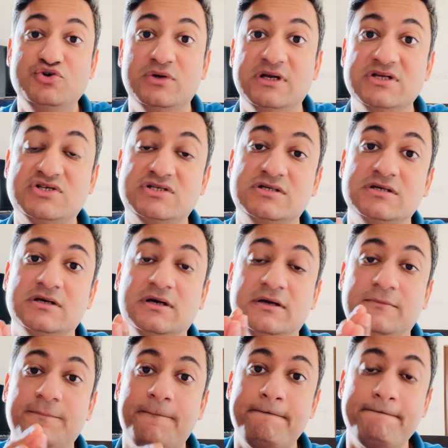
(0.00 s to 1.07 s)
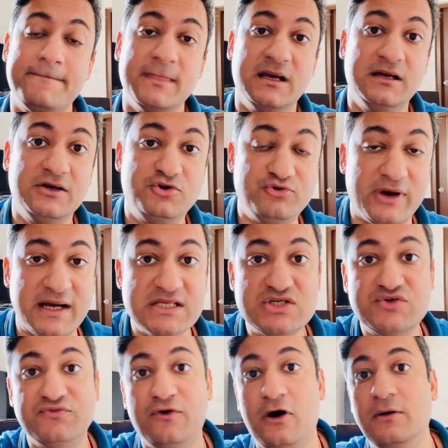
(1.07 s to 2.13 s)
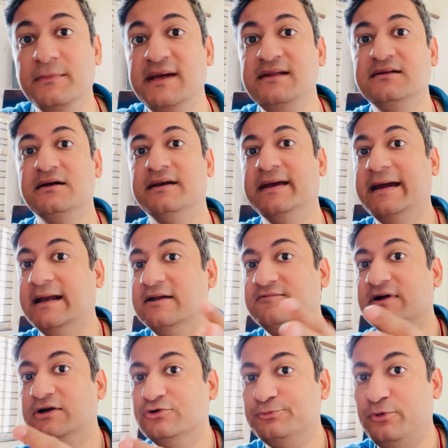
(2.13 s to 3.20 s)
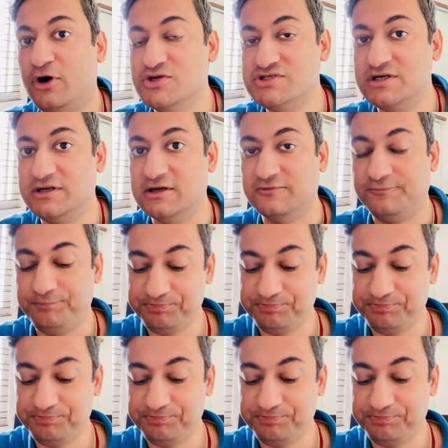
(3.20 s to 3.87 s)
is transforming the negative into positive.